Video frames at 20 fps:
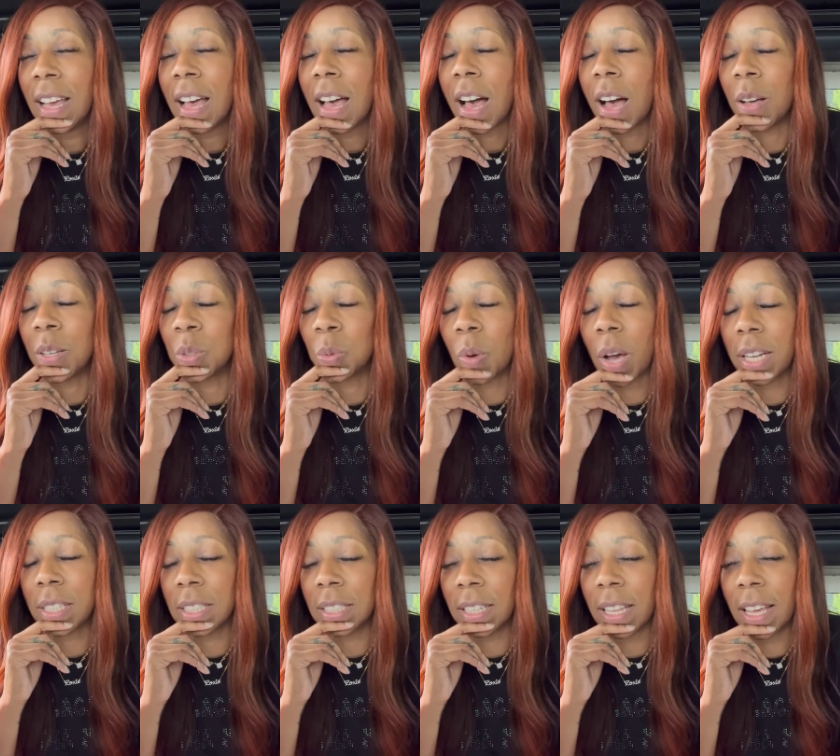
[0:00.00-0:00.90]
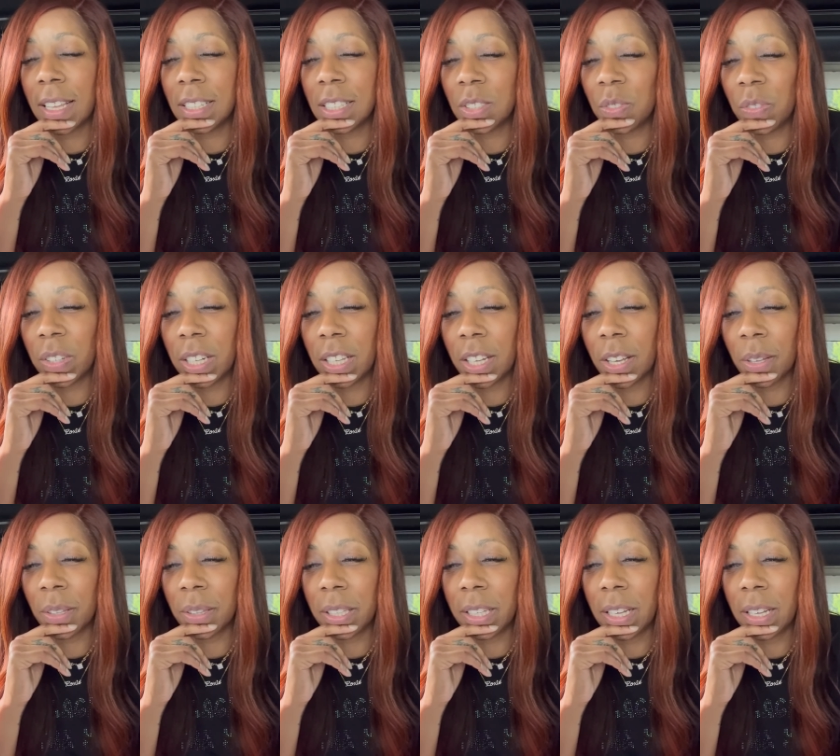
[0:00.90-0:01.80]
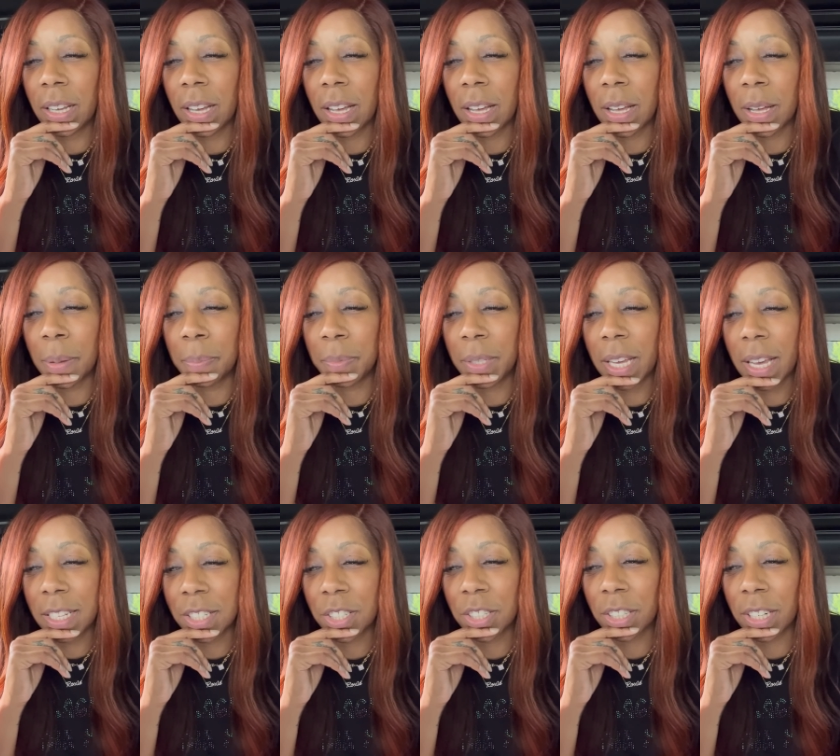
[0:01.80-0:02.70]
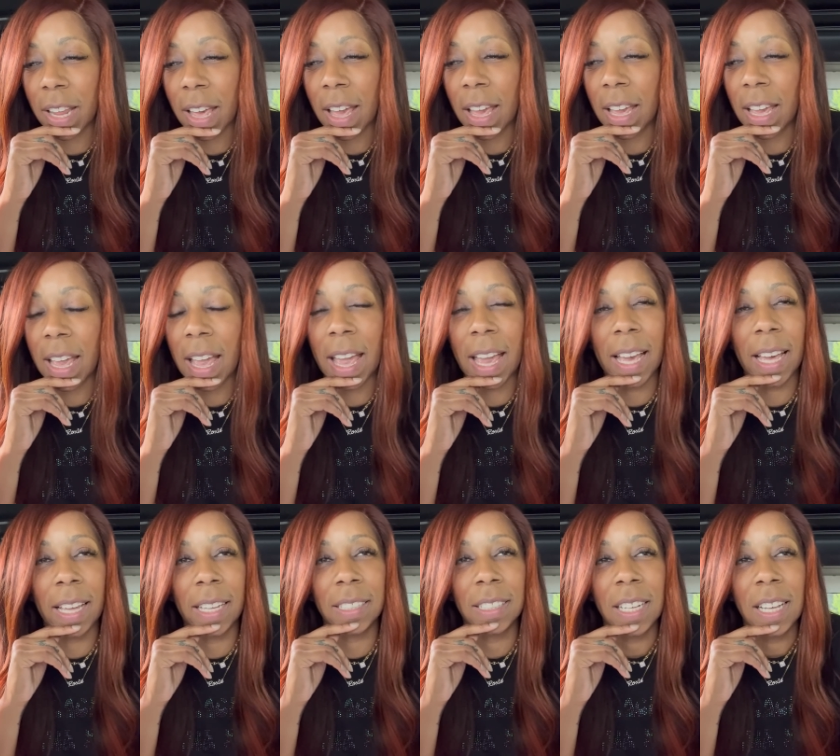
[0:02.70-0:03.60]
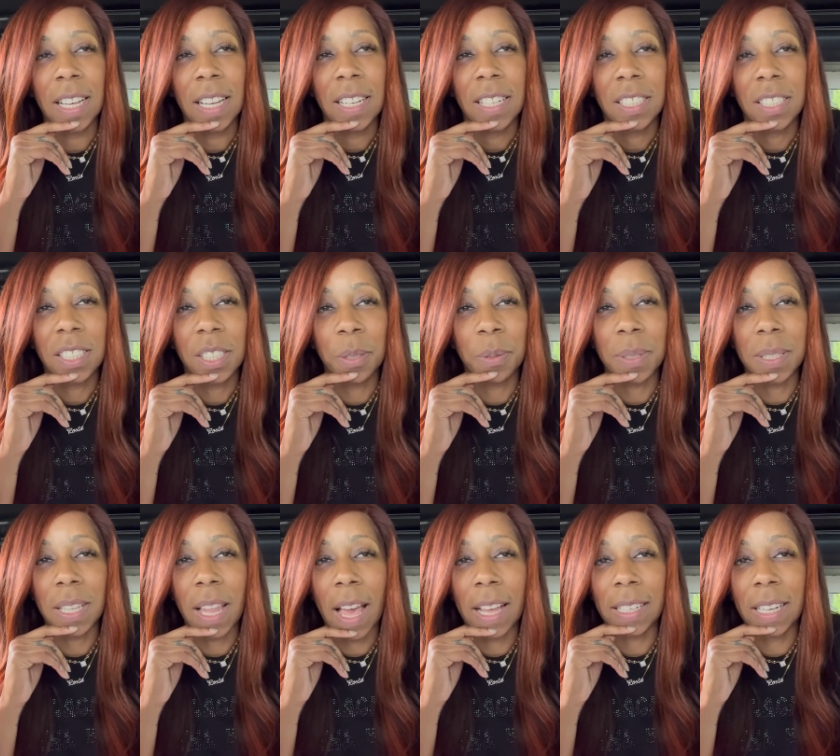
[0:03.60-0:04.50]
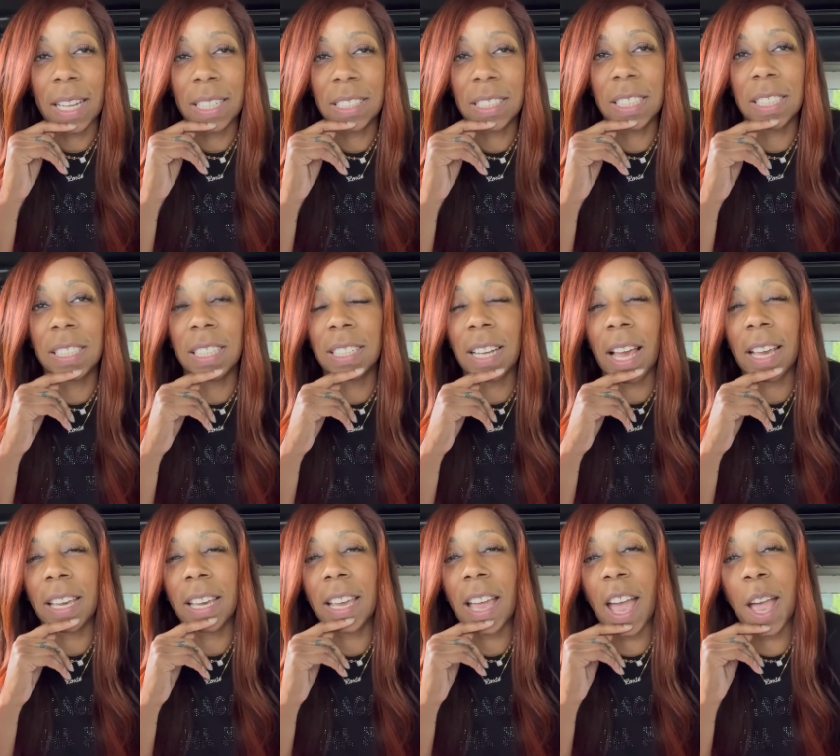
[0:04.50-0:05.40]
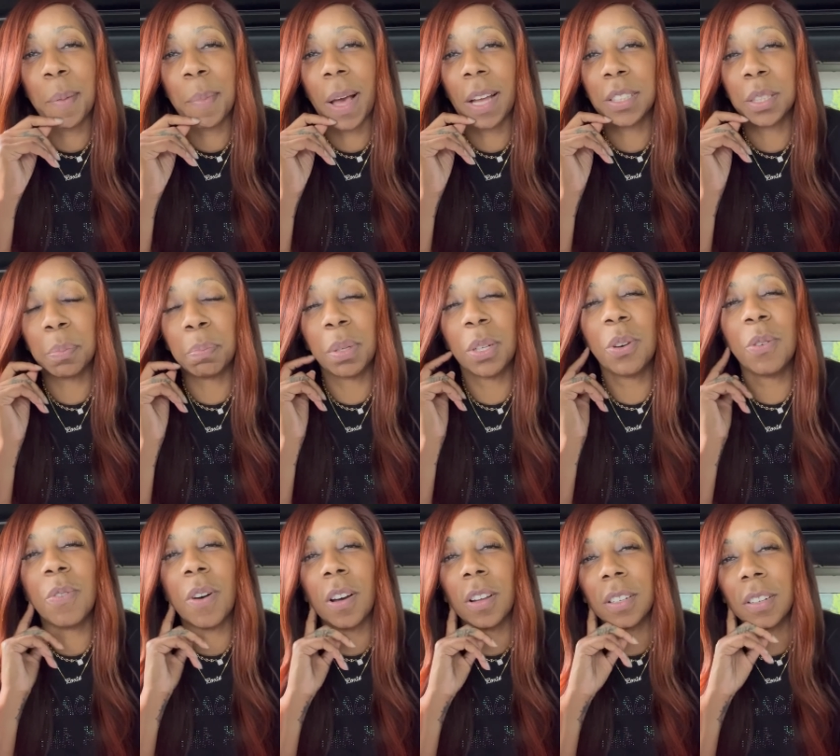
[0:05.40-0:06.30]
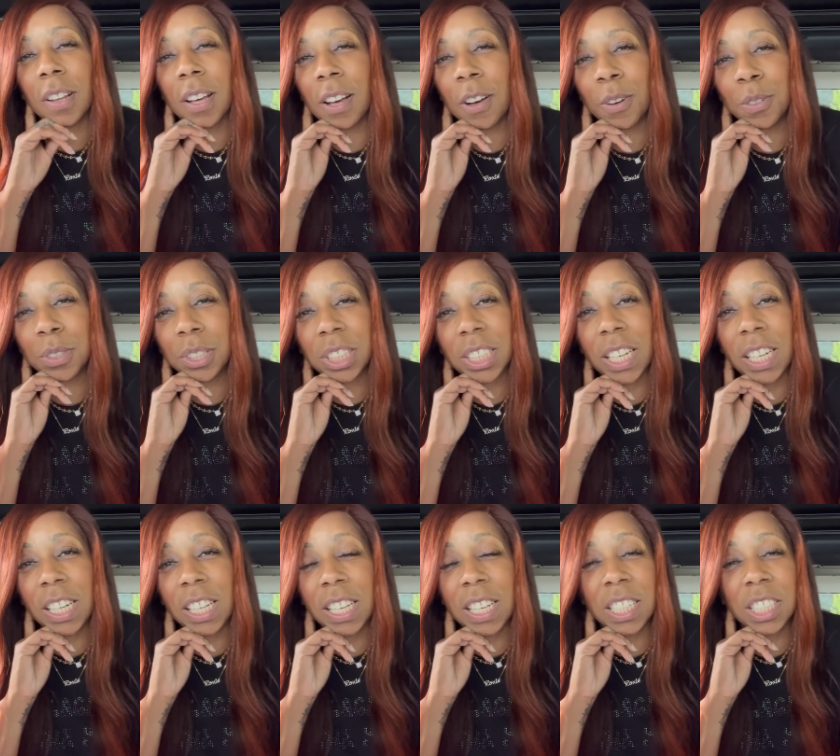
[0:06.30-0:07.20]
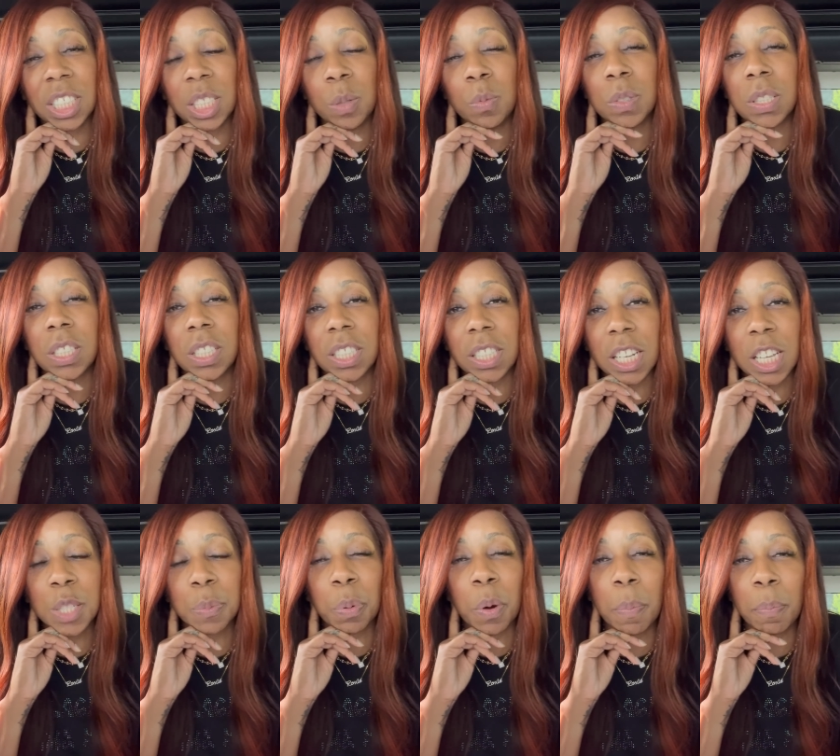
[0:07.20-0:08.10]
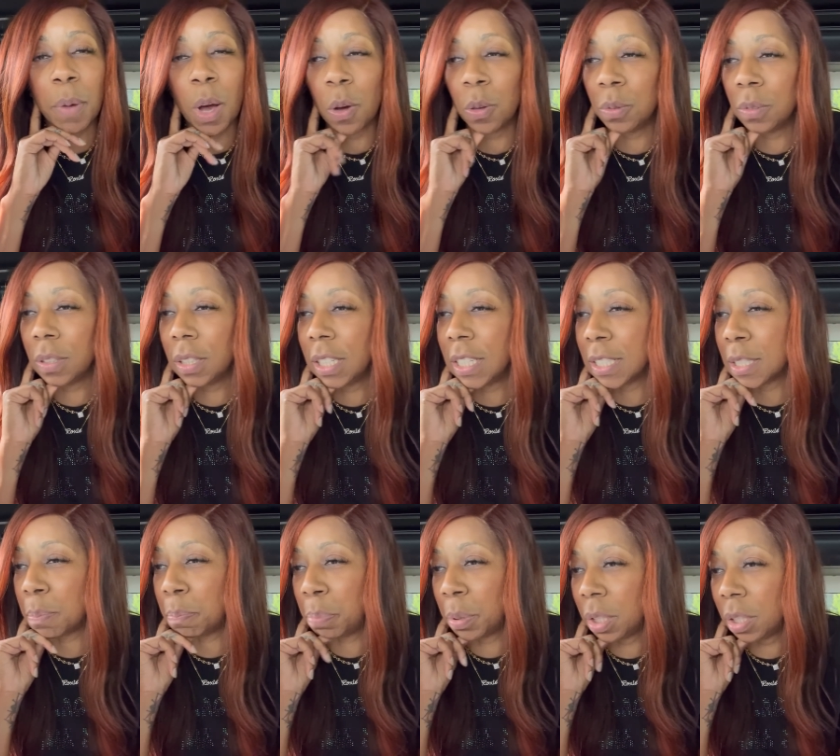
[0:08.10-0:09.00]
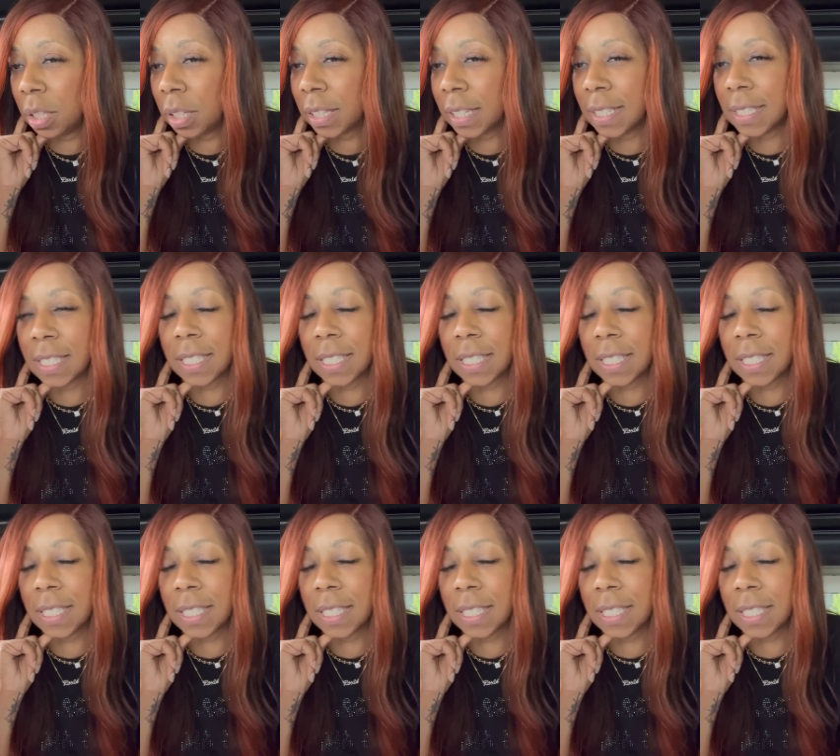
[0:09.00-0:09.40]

I was watching Layla's video the, um, yesterday and she was like, that shit looked like it came out the blue on old Genie, because she was just promoting his book and